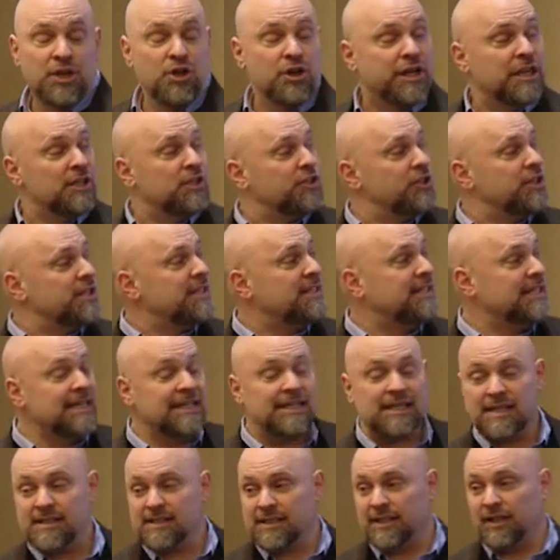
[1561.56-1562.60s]
you can sort of see
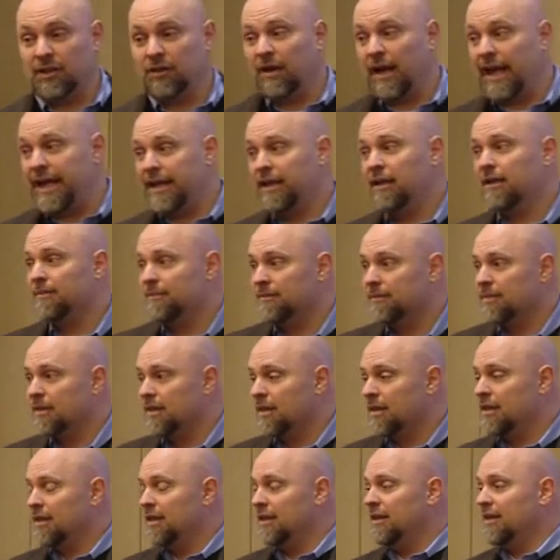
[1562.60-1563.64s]
this here, right?
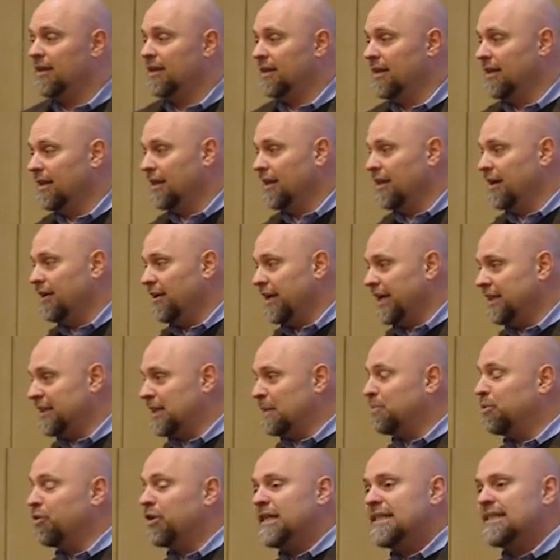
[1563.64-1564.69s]
Right?
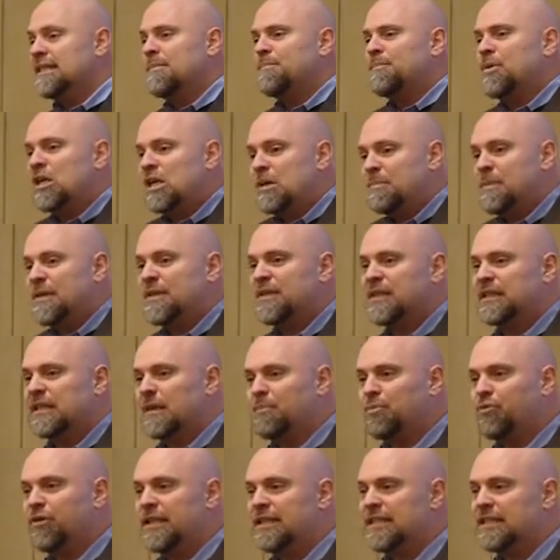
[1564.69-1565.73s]
The purpose and the
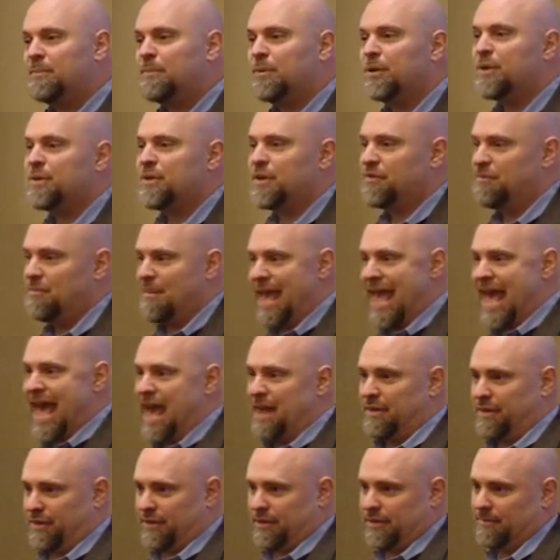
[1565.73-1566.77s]
principles of
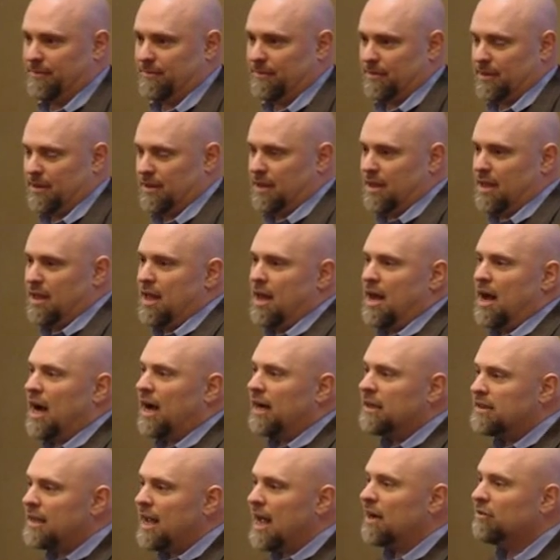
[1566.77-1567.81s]
math
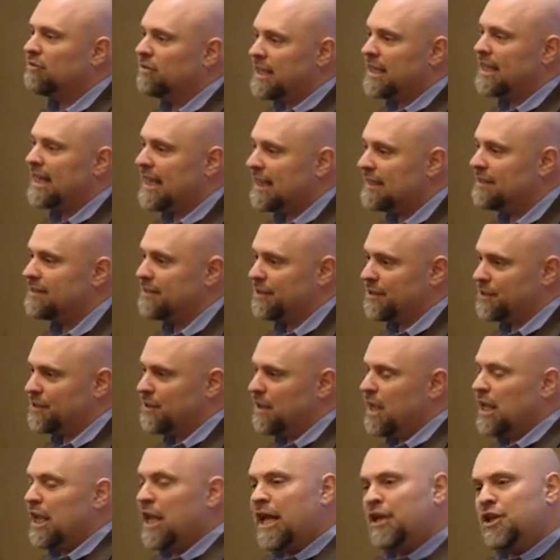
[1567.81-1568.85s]
are not right answers.
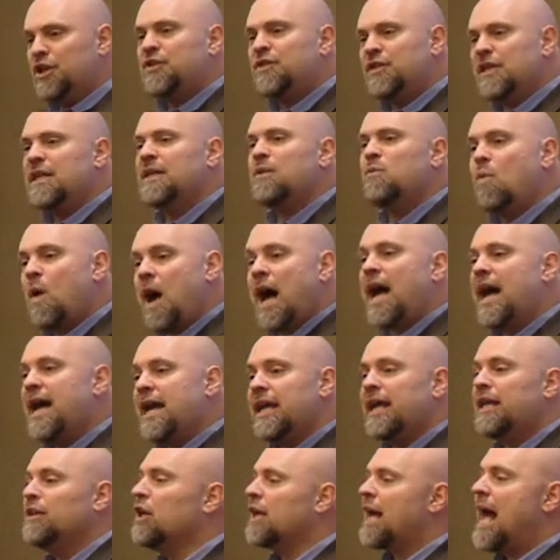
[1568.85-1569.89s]
And you see
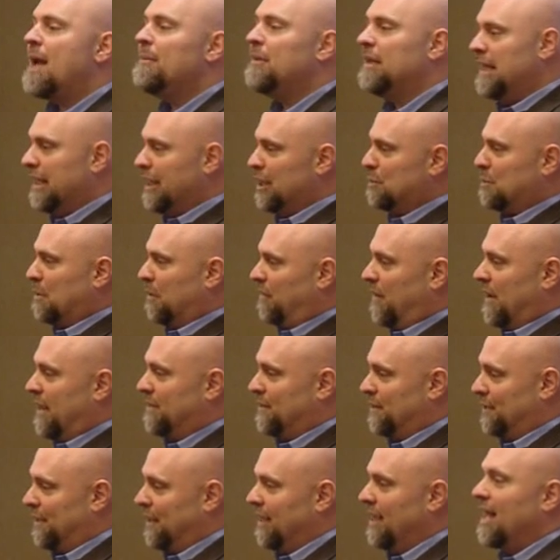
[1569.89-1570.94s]
why. Look, I'm an English
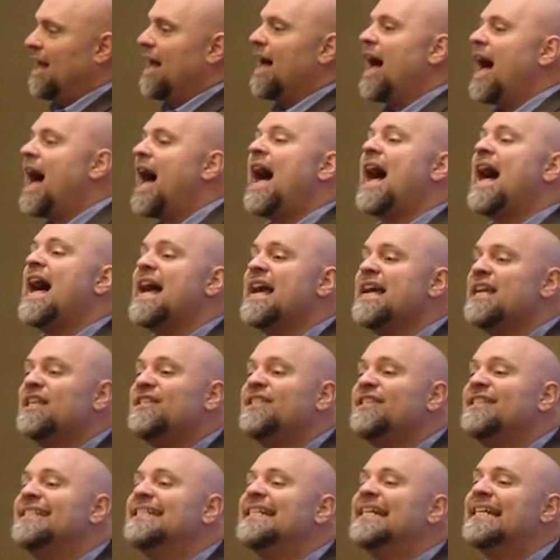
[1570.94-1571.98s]
professor. I
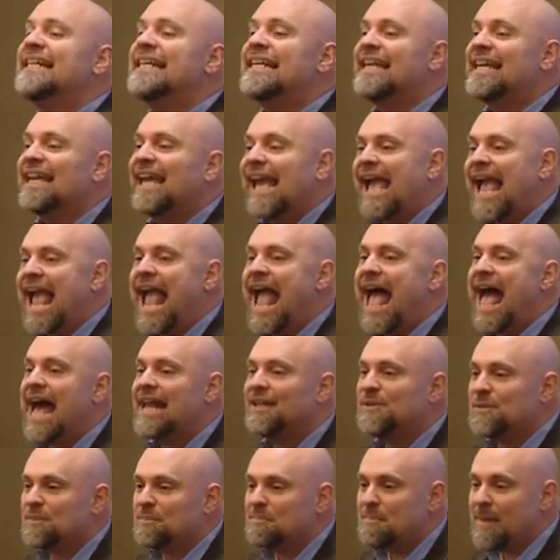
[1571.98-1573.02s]
stink
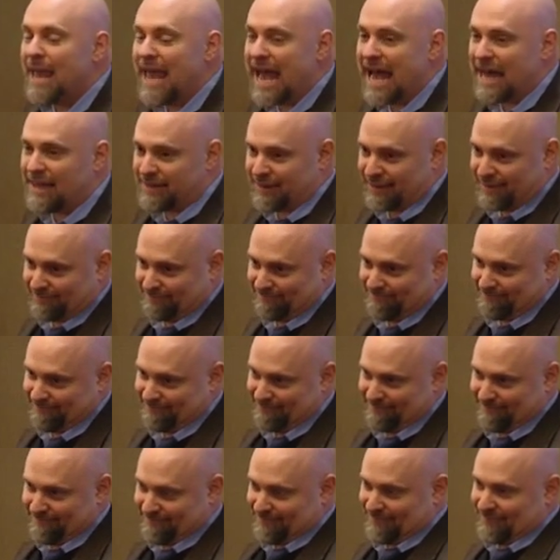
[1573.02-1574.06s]
at math.
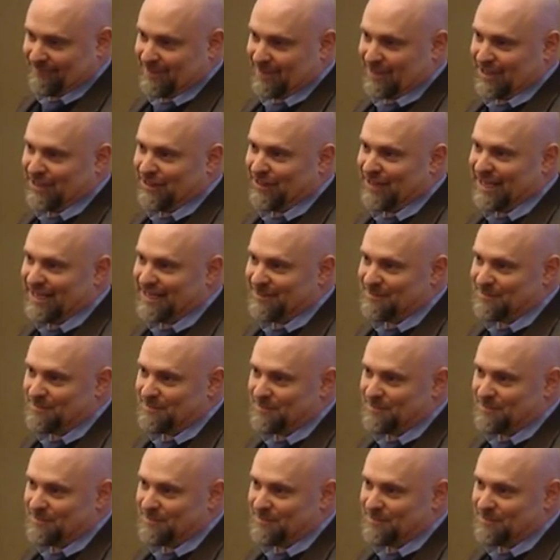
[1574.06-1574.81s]
Right?